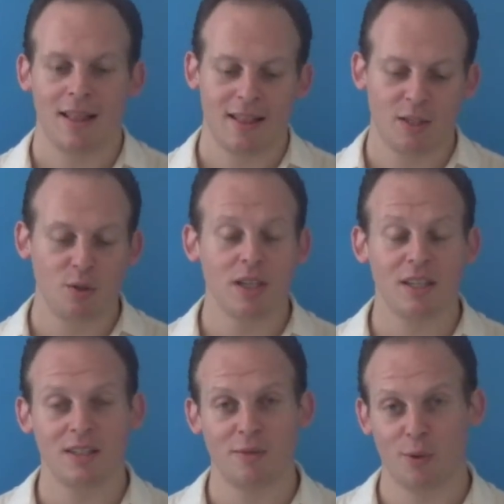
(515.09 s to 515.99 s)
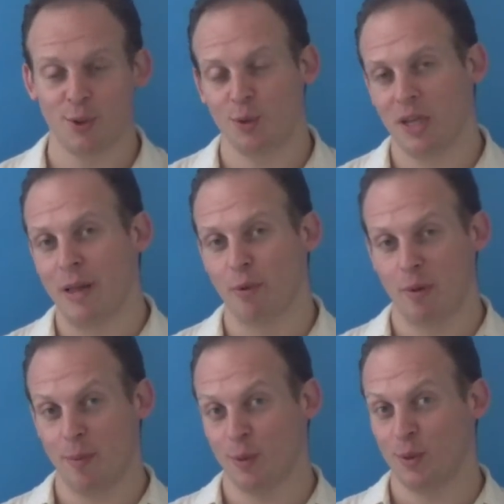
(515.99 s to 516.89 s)
The trick is, of course, to get more
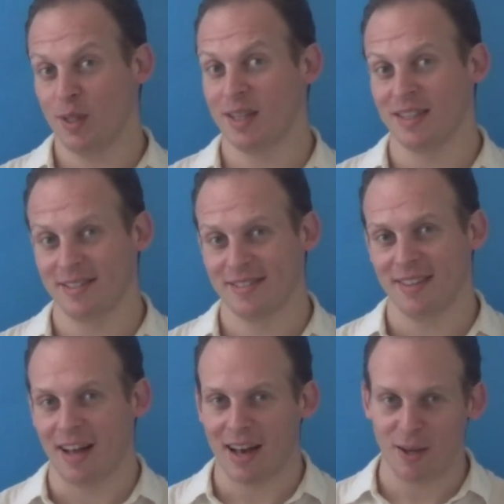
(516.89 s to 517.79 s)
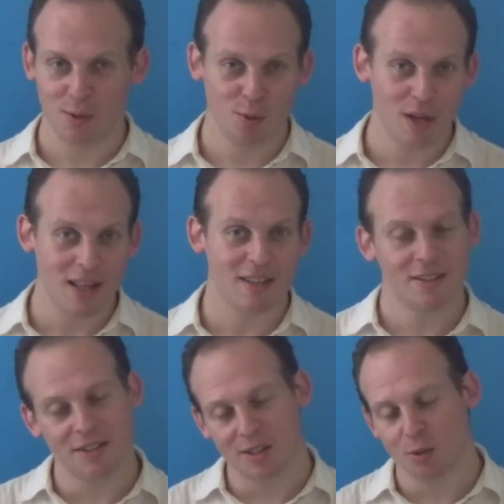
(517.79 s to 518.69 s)
people to see it. How to do that?
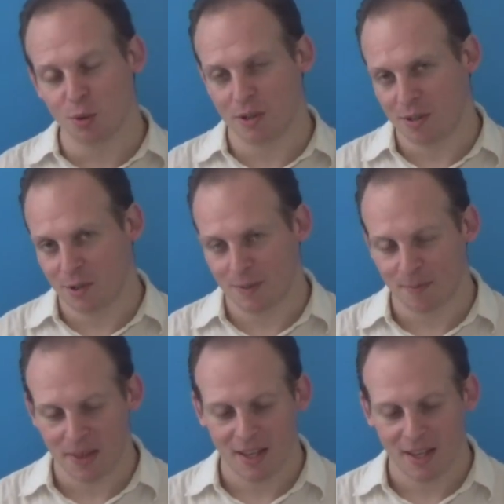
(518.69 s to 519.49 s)
Here's a cool strategy.